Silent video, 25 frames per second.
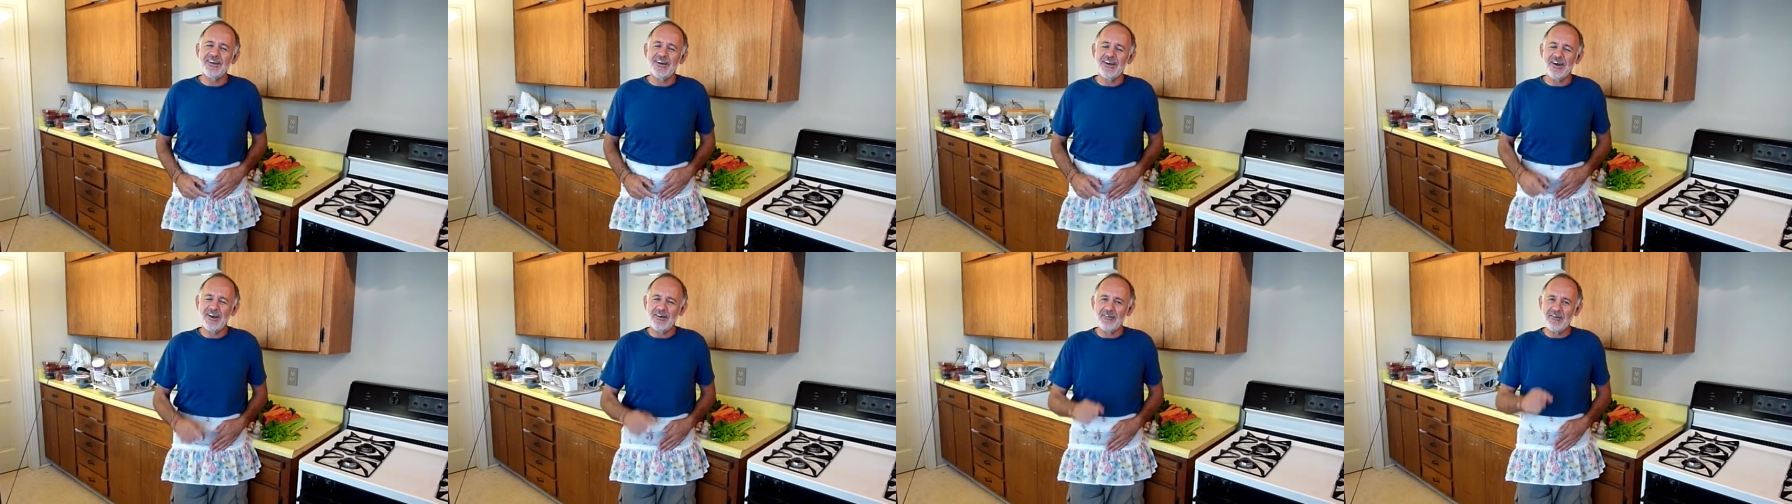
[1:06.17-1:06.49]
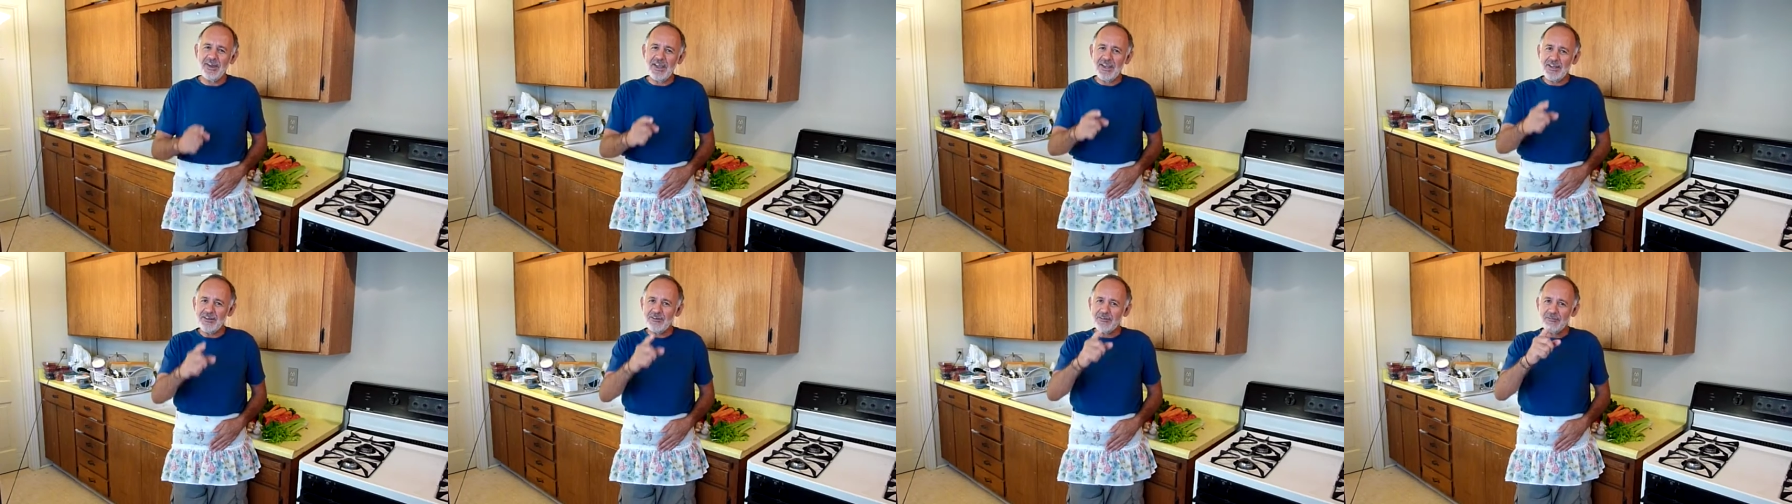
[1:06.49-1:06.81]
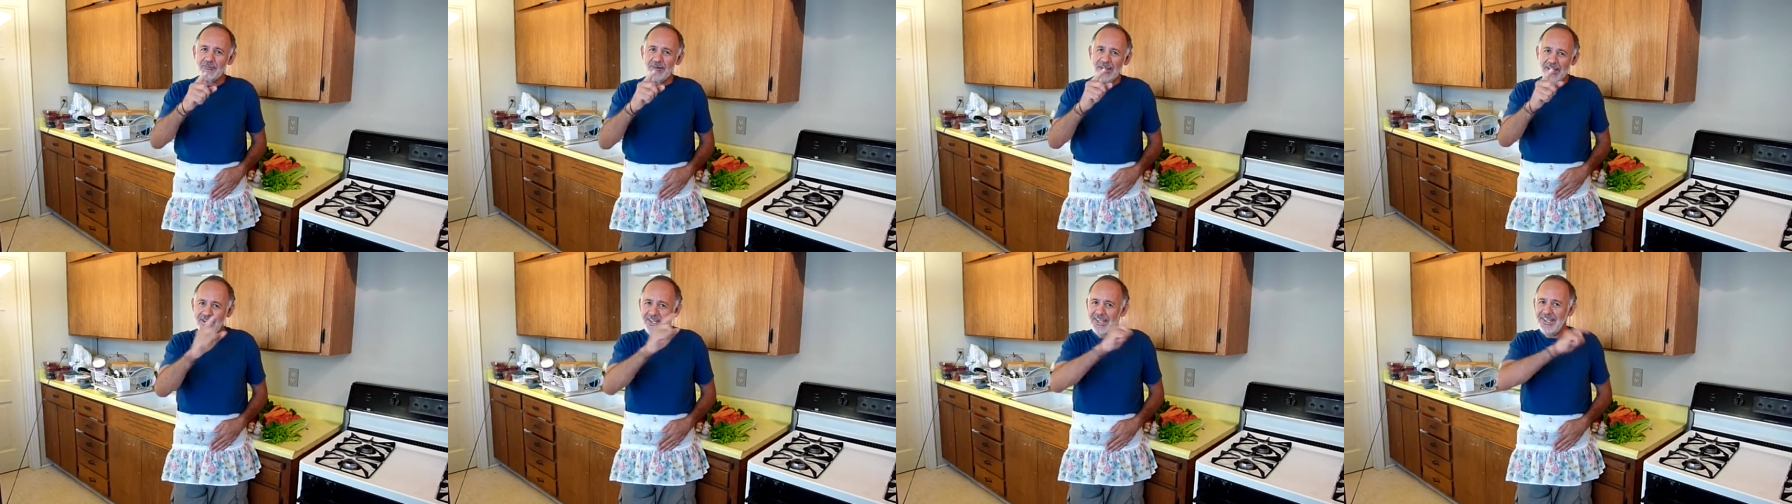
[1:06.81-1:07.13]
All right,
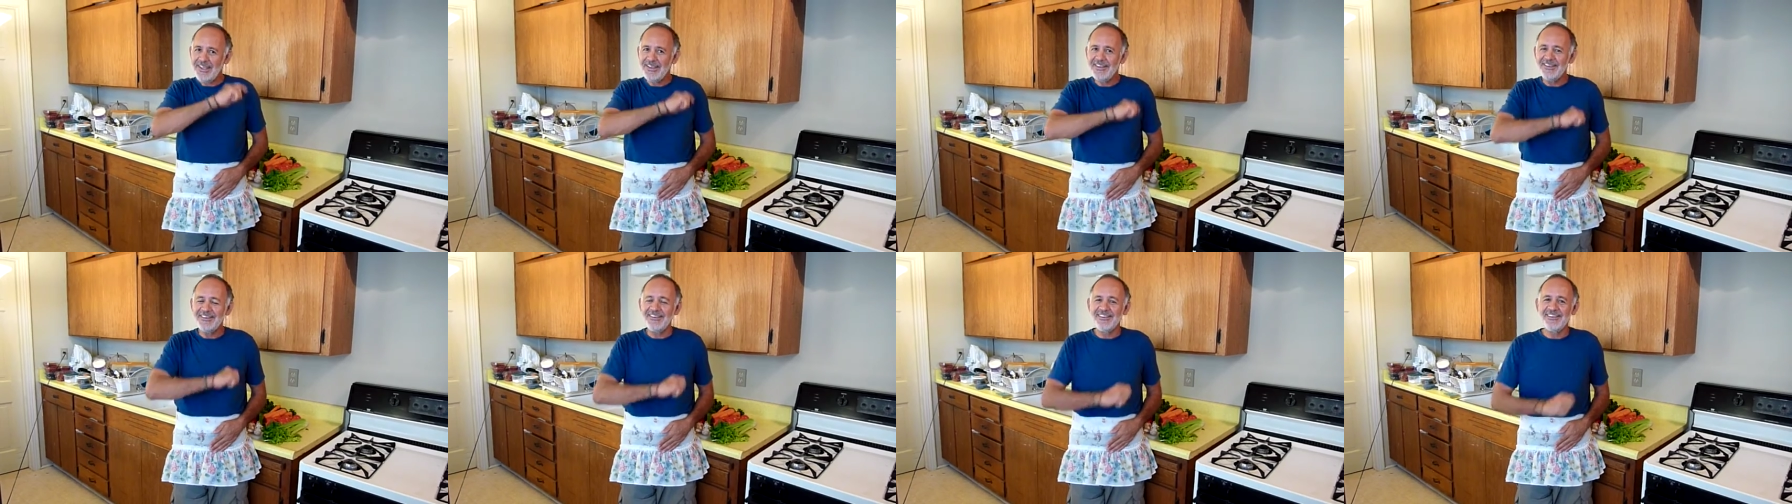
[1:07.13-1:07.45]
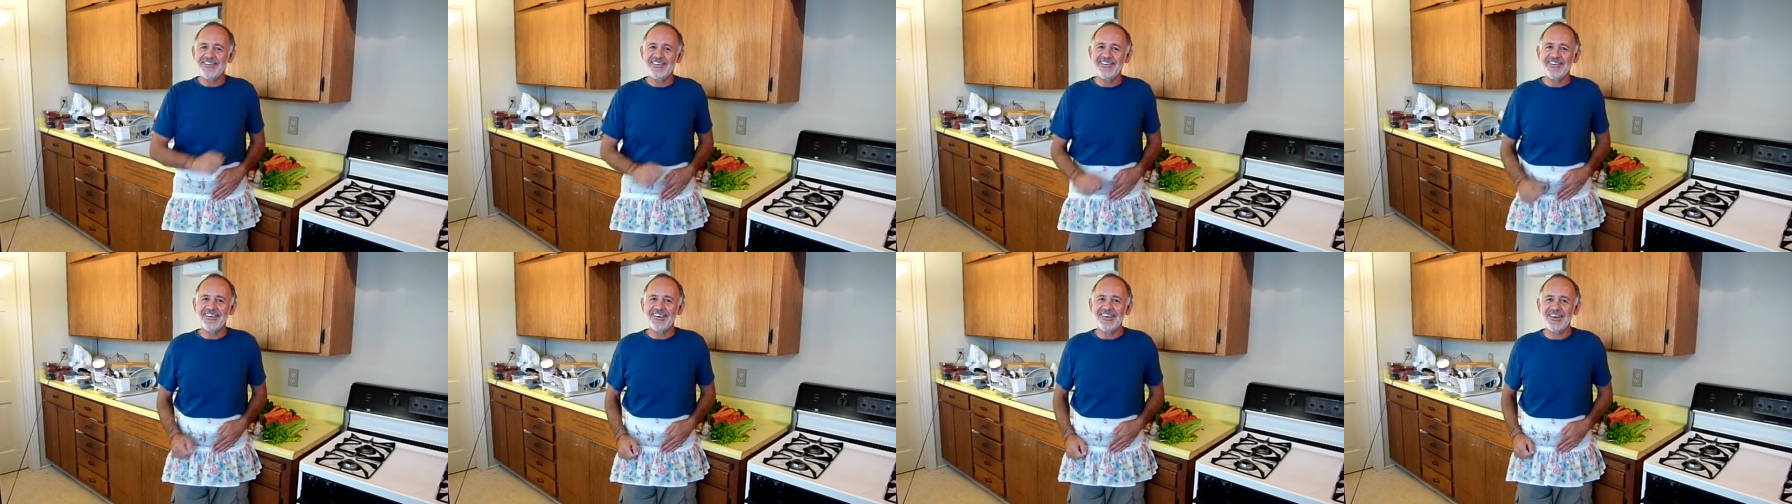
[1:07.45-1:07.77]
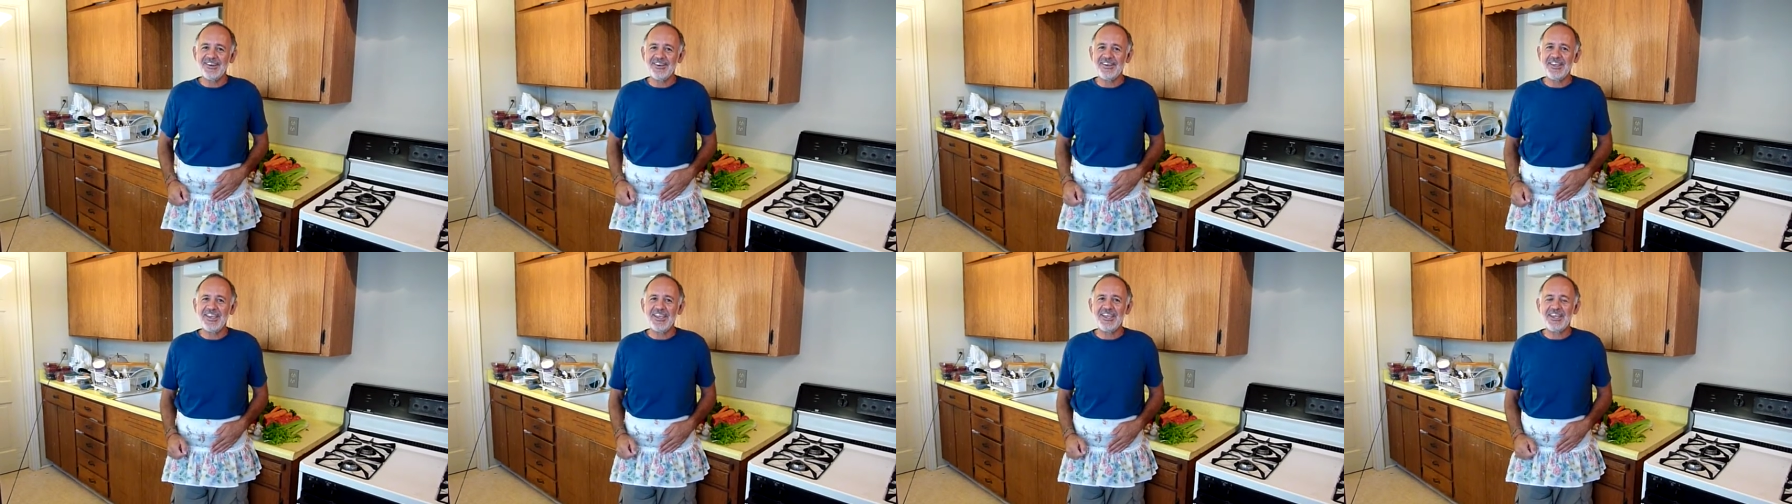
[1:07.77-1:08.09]
ready?
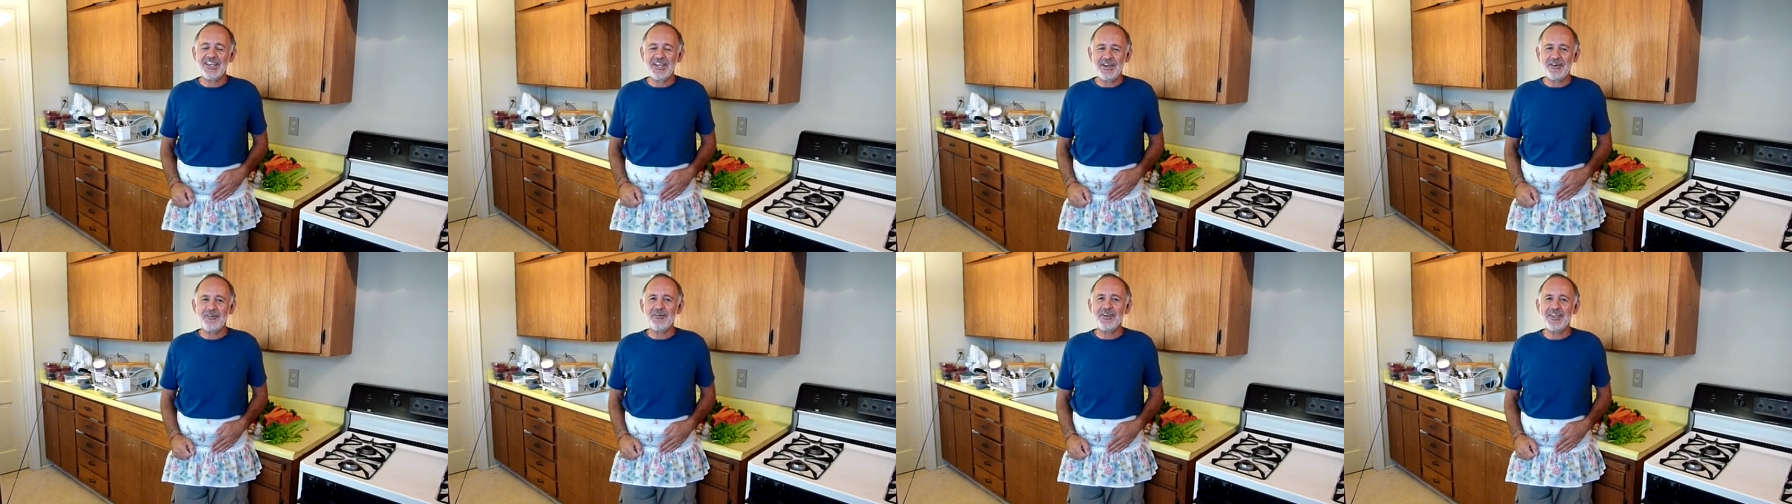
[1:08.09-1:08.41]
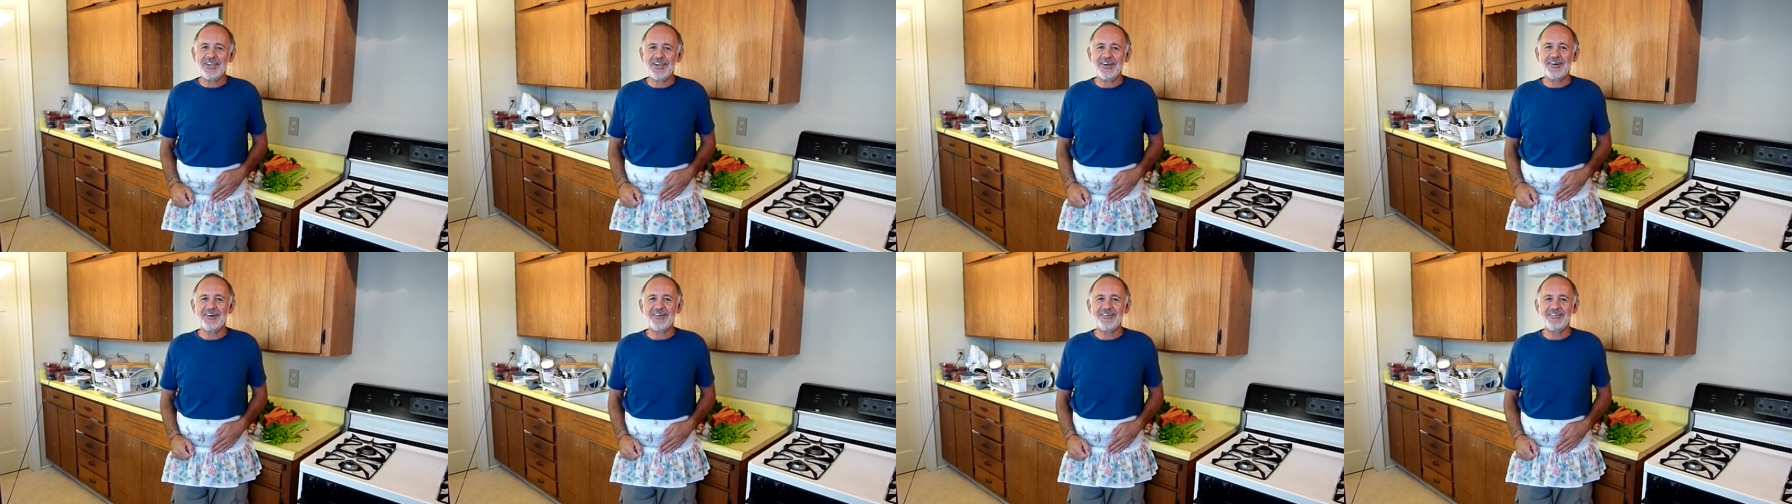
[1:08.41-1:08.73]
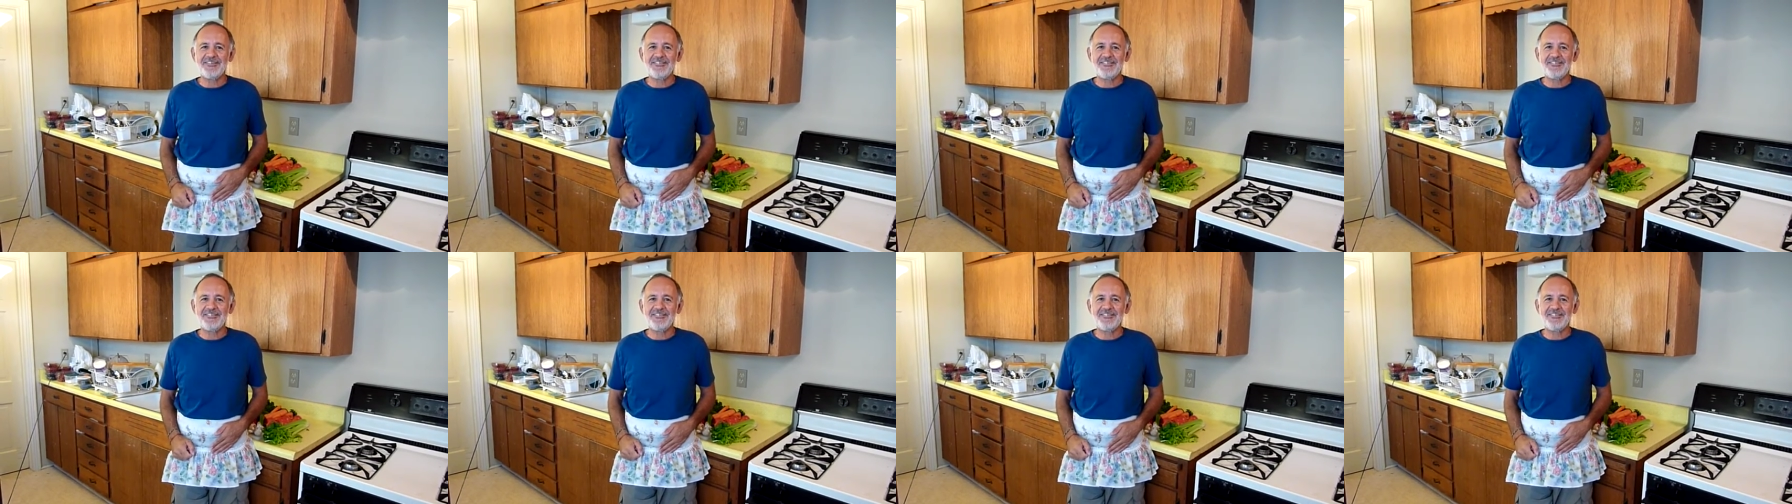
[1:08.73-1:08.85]
Okay, here we go.